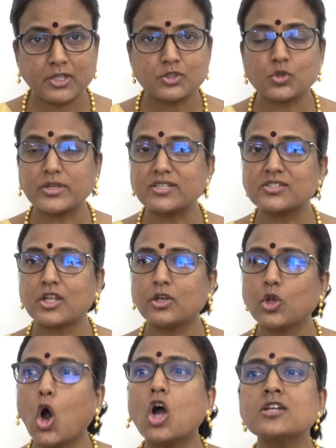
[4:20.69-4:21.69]
So it is the
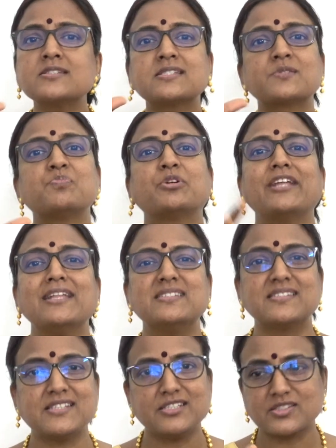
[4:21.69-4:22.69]
Lord's
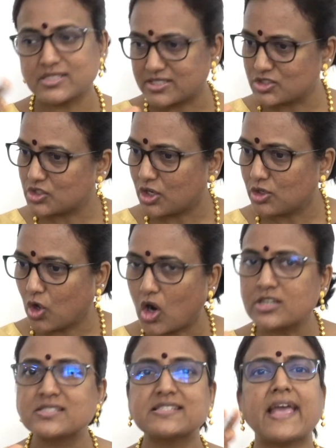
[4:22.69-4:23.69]
potencies, it is the
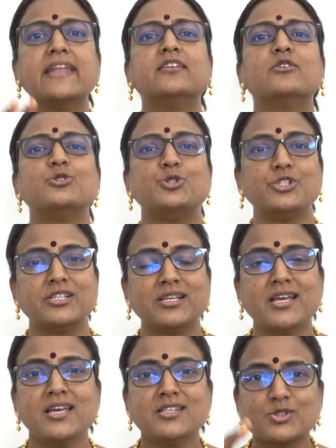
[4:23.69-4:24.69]
Lord's energy.